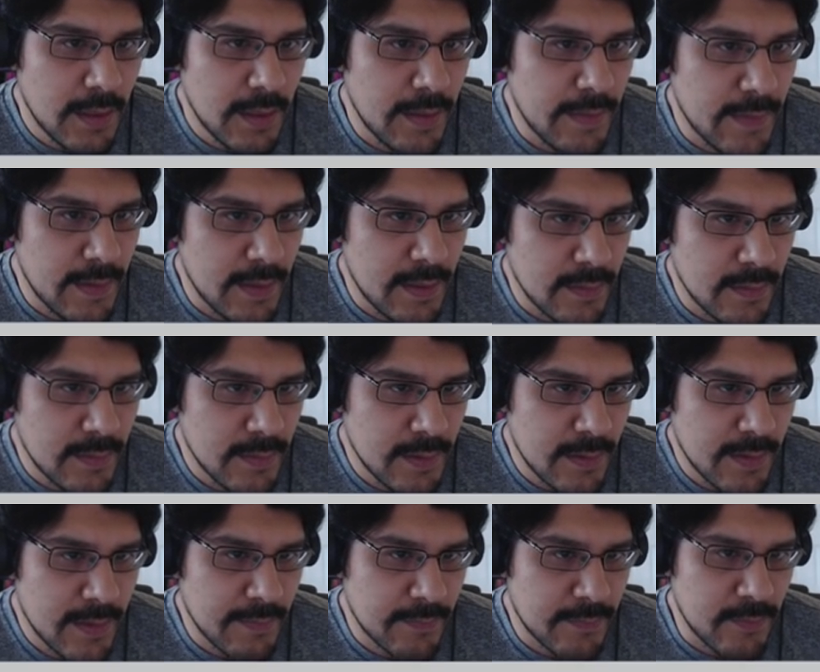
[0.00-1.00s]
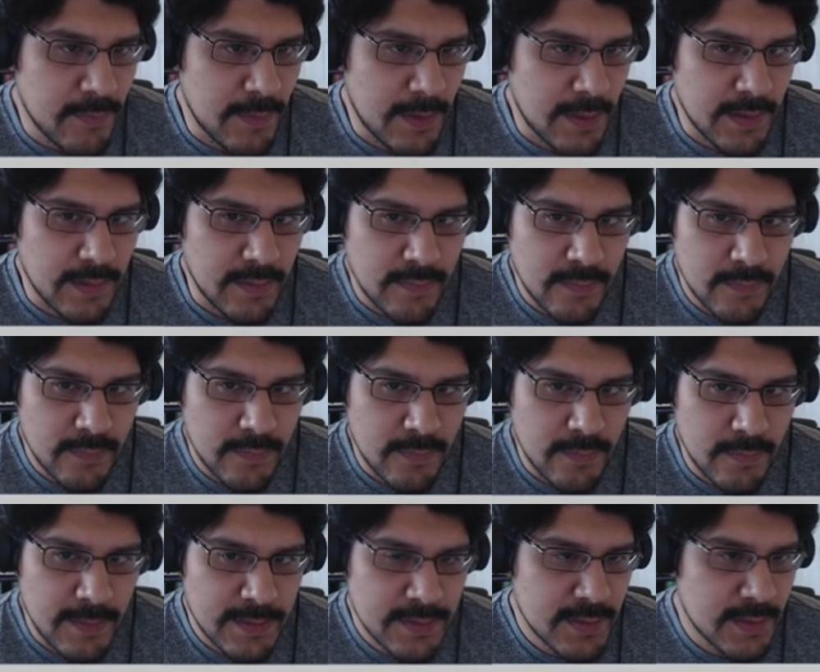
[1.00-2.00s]
And then now you have two bodies.
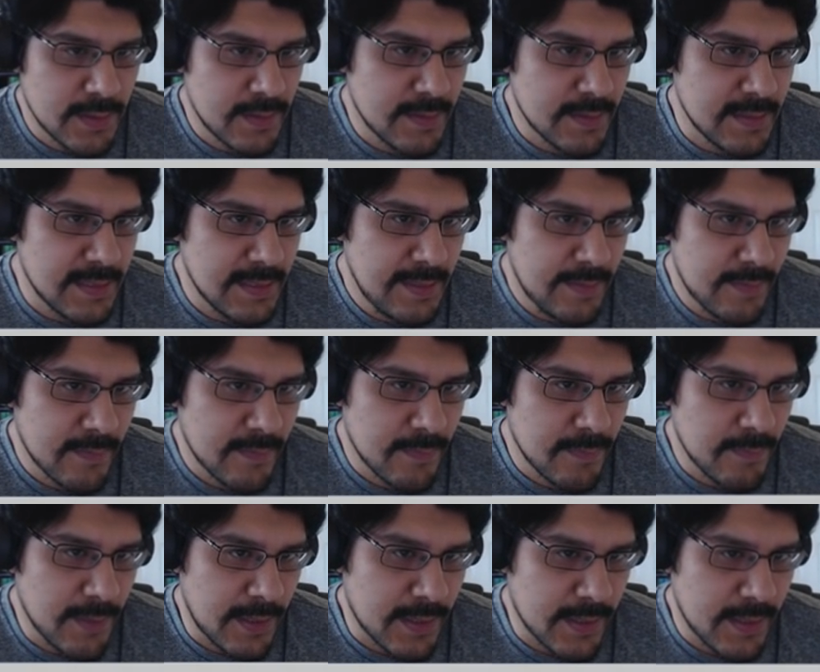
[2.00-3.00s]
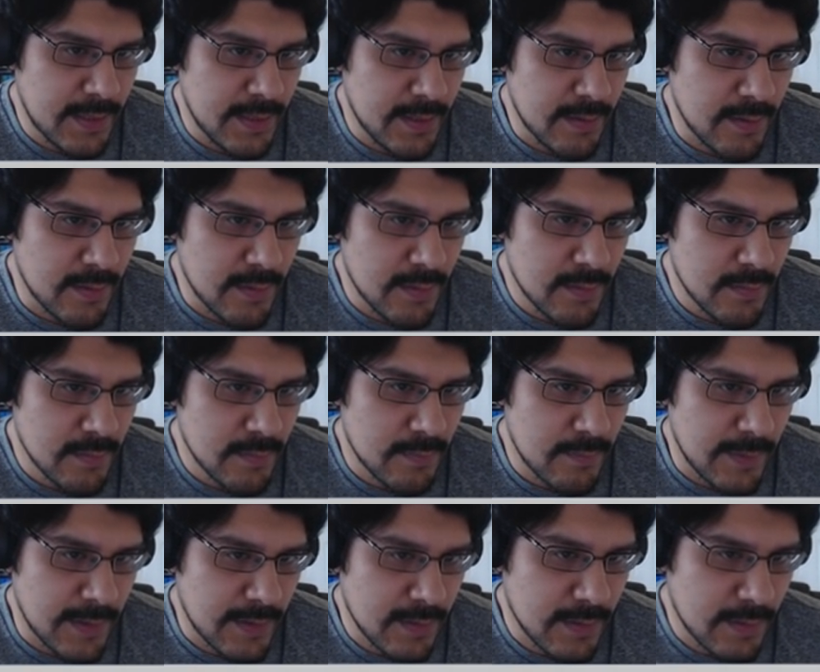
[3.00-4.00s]
So I'm actually going to delete this body here
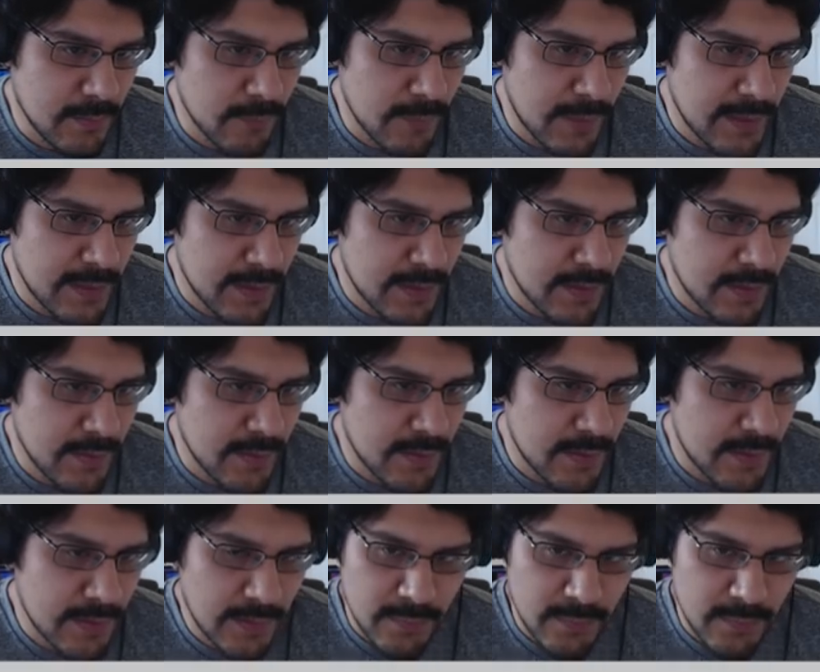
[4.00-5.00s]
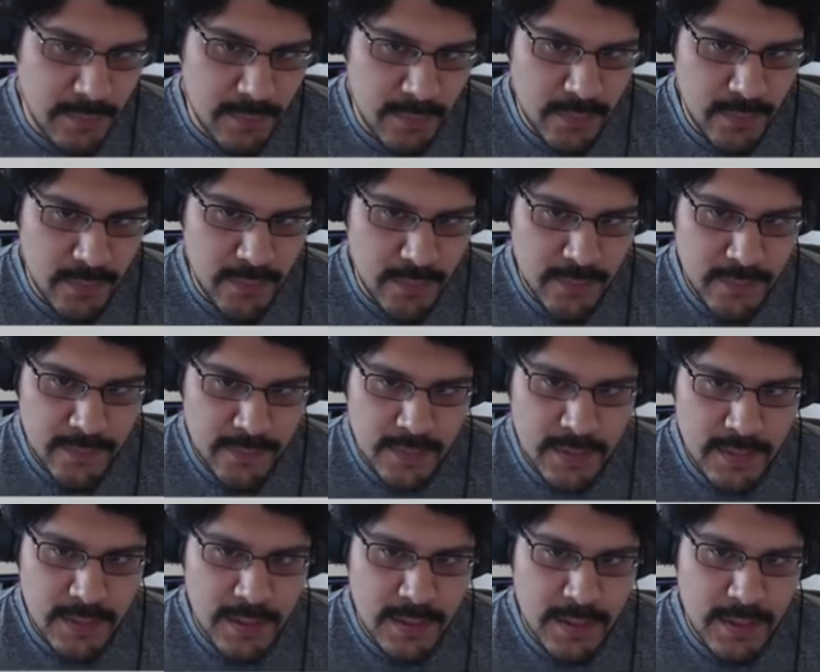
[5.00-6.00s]
by right-clicking on it and clicking remove.
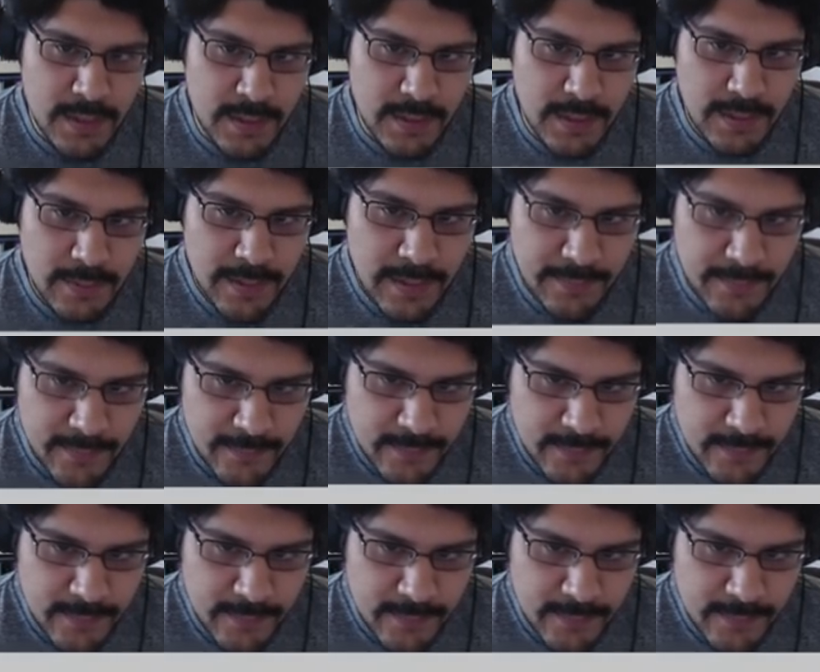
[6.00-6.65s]
And now we have our